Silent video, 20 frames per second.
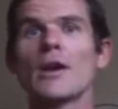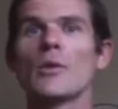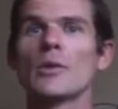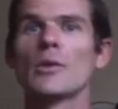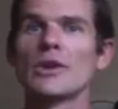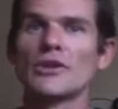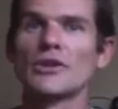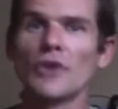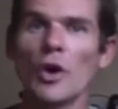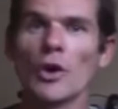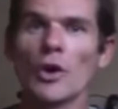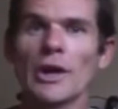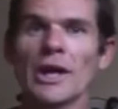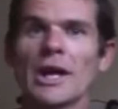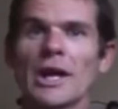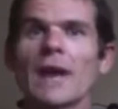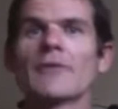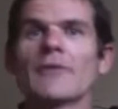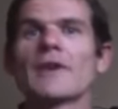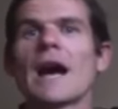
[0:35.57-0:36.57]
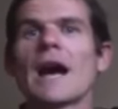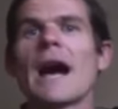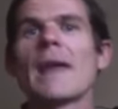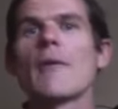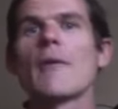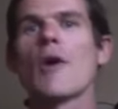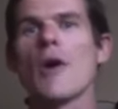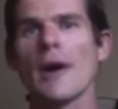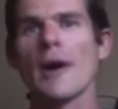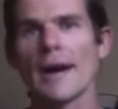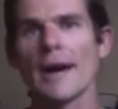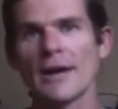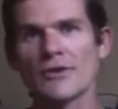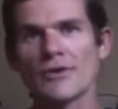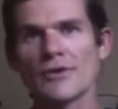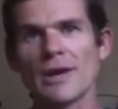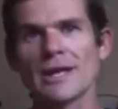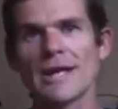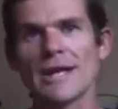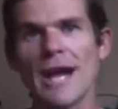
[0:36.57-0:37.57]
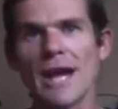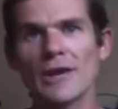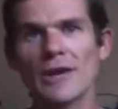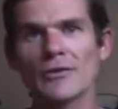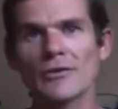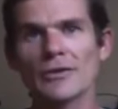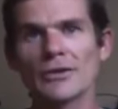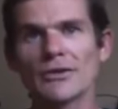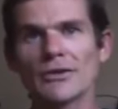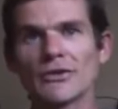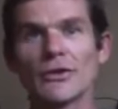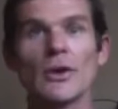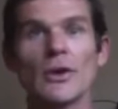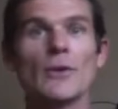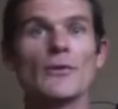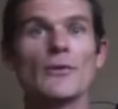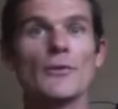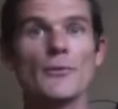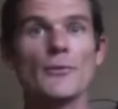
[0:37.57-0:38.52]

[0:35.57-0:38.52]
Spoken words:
when you don't get enough carbohydrate calories from